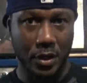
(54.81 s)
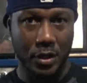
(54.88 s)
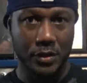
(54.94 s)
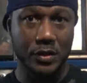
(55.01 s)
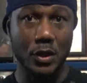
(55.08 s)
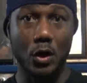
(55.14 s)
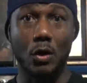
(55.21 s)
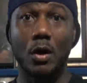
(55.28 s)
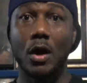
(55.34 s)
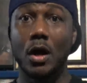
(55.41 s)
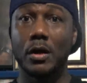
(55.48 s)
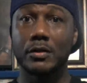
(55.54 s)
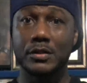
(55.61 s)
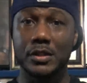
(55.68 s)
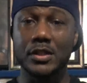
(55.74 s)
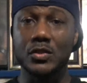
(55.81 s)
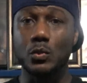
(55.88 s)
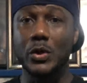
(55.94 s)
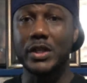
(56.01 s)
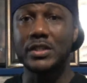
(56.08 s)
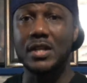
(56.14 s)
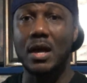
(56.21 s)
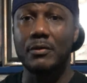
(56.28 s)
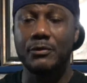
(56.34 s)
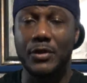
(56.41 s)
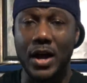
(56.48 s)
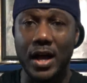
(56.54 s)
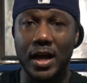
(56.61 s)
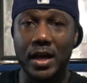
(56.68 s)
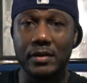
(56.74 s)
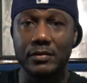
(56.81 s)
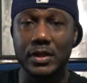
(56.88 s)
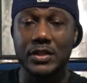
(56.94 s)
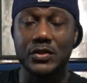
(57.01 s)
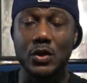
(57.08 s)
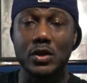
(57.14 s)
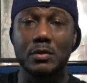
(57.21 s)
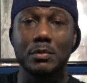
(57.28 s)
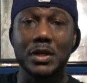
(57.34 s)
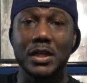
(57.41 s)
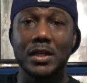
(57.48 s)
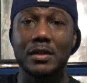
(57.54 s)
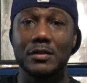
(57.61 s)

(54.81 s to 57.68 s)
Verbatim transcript: So this week's top five is going to be